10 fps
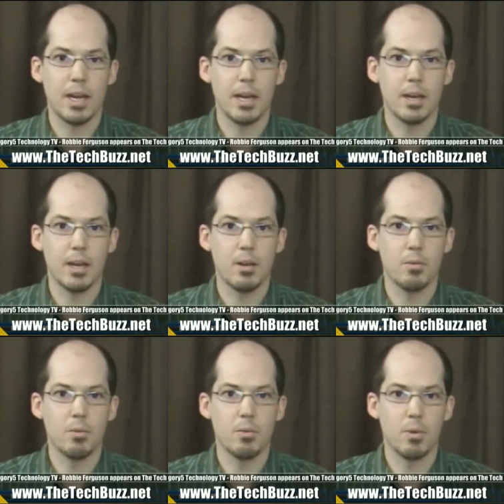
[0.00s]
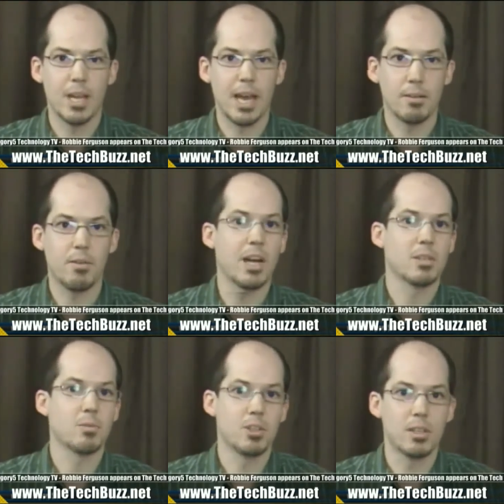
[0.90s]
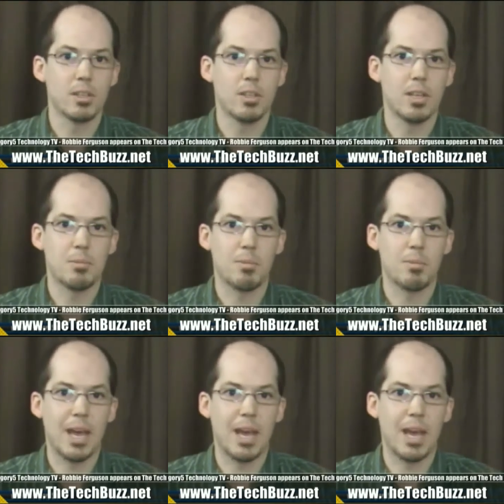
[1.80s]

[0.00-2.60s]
Uh, we had Fox mentioning Synaptic